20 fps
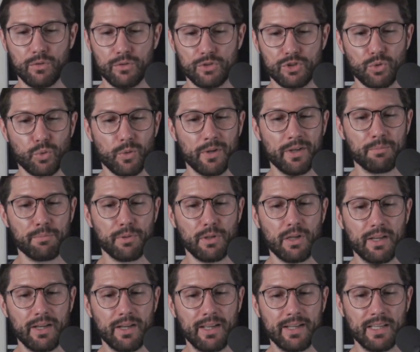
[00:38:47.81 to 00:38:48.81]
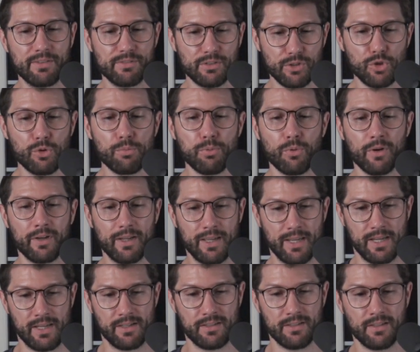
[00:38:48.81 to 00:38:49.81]
Story and plot, I gave a
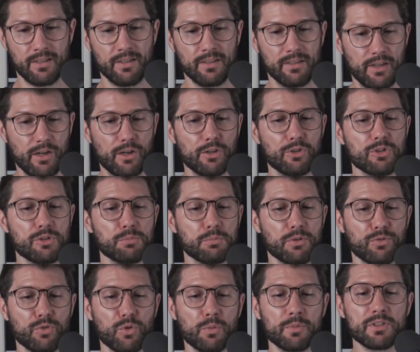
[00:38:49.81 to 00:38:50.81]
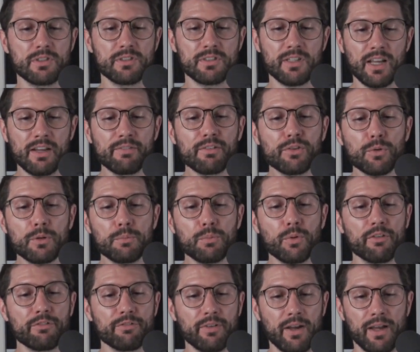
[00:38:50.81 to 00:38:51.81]
2.8. Characters and performances, I gave a
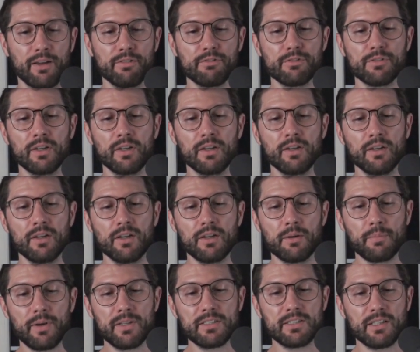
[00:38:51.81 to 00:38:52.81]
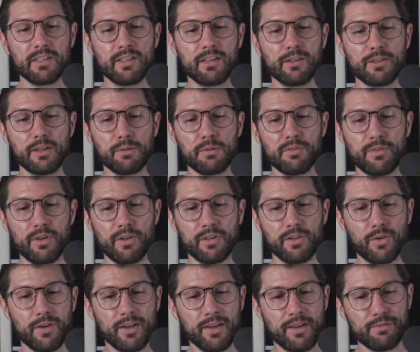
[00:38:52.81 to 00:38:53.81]
3.5. Pacing and entertainment value,
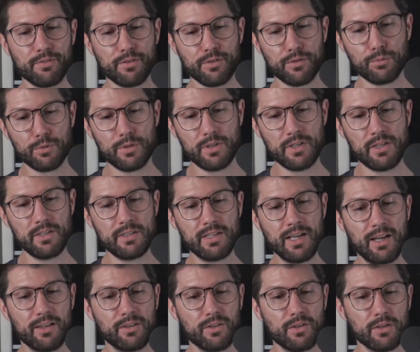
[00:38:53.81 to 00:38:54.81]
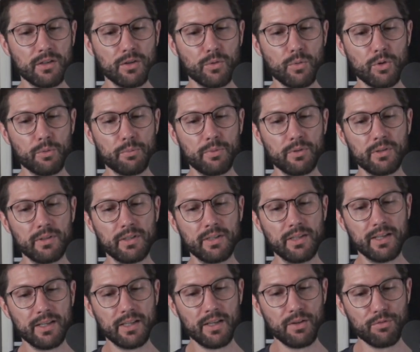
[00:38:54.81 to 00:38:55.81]
I gave a 3. Dialogue and quotability, I
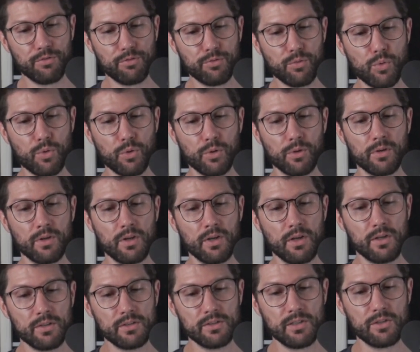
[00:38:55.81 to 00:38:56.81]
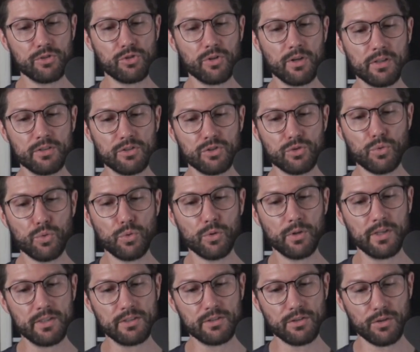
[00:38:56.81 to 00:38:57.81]
gave 4. Soundtrack and score
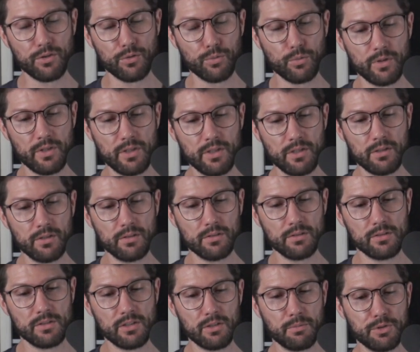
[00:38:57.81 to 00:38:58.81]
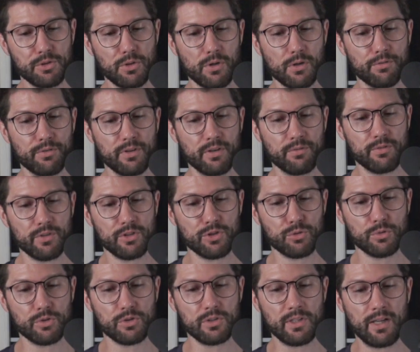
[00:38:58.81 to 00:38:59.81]
gets a 3. Cinematography and visual
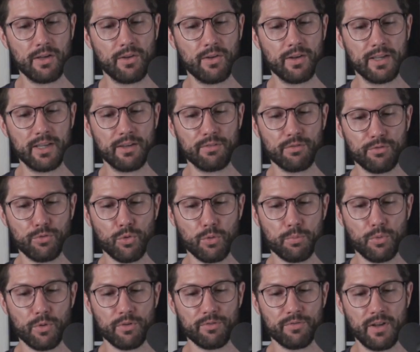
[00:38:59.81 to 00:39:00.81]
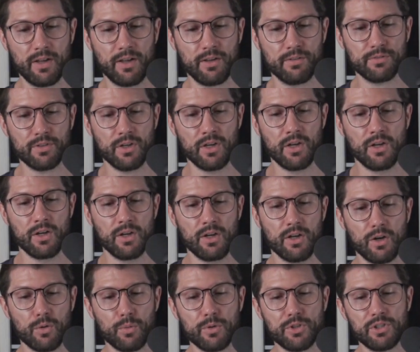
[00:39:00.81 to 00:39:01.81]
style, I gave a 4.5.
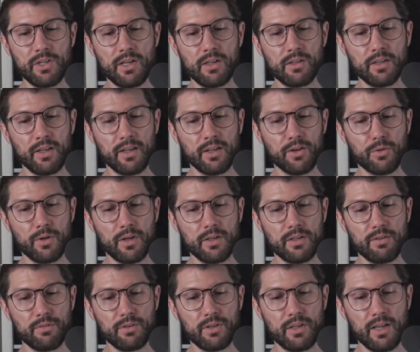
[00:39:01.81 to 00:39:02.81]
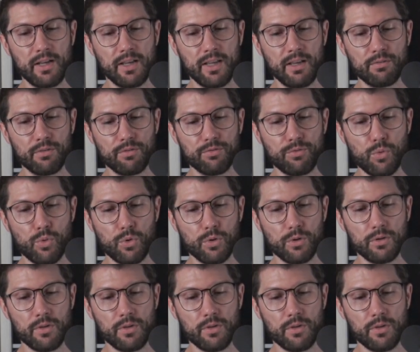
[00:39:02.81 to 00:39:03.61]
Originality and creativity, I gave a 4.